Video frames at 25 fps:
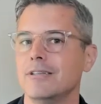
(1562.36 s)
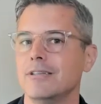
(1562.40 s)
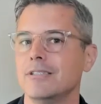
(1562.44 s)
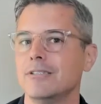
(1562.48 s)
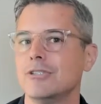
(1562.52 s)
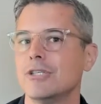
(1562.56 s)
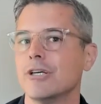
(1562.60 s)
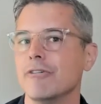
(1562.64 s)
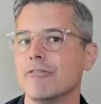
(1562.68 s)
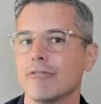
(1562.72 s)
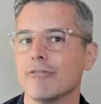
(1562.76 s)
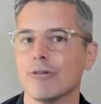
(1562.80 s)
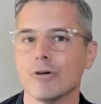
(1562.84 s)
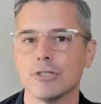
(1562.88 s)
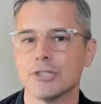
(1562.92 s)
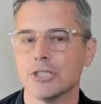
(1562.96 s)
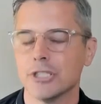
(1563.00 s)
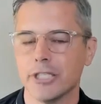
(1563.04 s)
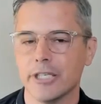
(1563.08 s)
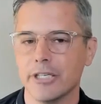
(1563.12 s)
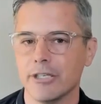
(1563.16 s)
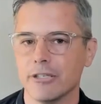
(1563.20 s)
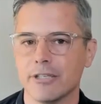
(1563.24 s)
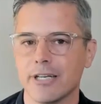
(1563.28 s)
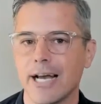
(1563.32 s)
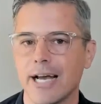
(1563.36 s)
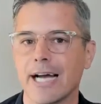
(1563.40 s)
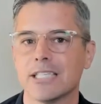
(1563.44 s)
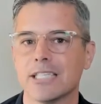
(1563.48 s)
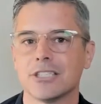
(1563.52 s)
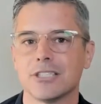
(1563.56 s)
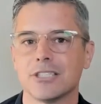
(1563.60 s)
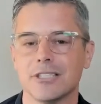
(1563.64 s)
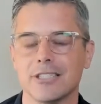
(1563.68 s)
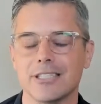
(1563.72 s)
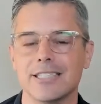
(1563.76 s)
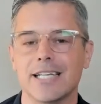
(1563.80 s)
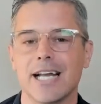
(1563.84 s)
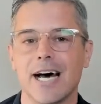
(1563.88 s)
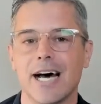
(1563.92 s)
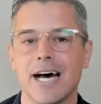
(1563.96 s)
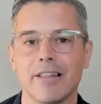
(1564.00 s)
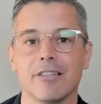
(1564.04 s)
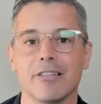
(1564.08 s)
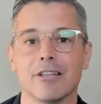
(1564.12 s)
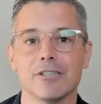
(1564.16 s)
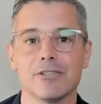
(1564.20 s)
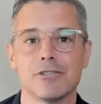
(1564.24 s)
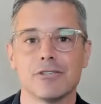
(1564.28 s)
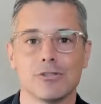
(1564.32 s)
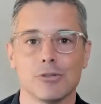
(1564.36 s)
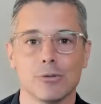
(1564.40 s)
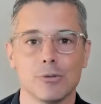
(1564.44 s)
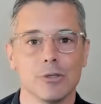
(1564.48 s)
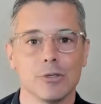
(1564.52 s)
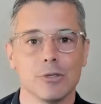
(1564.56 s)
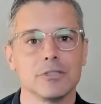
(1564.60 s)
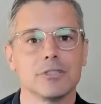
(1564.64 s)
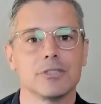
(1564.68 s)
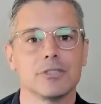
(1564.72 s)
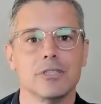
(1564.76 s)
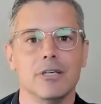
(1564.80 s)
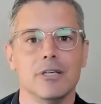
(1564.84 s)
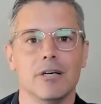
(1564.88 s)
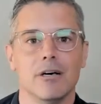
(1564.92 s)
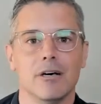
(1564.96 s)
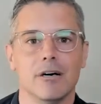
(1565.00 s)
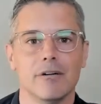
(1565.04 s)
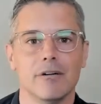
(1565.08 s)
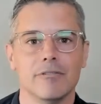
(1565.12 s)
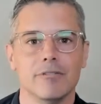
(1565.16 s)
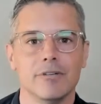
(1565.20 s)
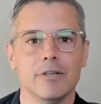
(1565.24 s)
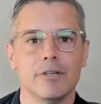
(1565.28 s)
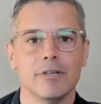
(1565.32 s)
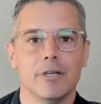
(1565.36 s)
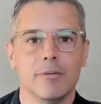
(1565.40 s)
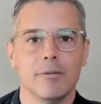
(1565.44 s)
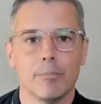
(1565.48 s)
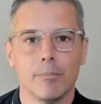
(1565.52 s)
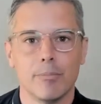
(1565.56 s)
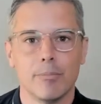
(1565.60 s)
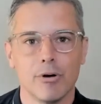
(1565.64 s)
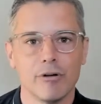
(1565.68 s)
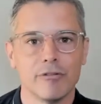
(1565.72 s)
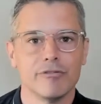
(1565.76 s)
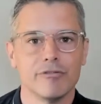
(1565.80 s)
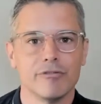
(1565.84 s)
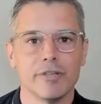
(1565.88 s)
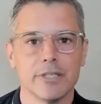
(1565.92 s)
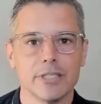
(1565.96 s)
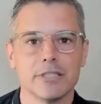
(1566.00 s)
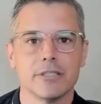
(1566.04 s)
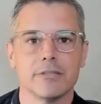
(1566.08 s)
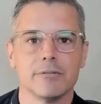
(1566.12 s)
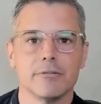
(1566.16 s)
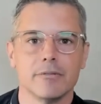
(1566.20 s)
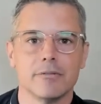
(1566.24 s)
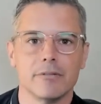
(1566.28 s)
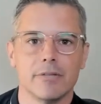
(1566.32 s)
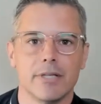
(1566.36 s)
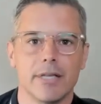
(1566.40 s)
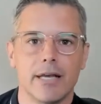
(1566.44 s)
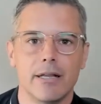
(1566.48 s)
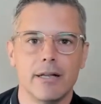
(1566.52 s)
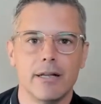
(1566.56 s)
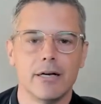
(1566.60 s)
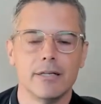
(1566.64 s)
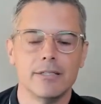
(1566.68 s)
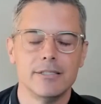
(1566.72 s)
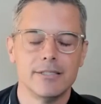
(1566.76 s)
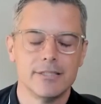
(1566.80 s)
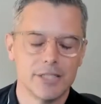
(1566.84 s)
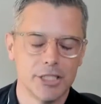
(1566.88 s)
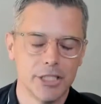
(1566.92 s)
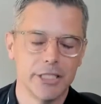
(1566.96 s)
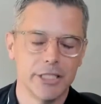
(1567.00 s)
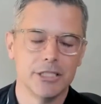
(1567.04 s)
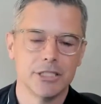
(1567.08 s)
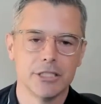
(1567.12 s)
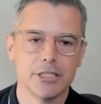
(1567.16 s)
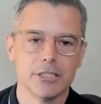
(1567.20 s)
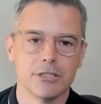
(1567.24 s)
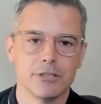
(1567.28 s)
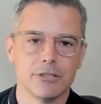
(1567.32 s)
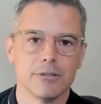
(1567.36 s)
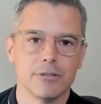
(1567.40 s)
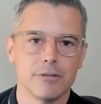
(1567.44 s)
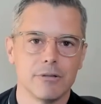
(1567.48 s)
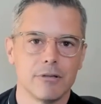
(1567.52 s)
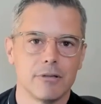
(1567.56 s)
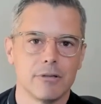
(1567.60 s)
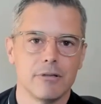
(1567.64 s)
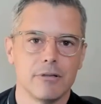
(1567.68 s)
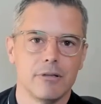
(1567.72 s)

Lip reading: converging? You're actually not the source of perfect, unchanging truth.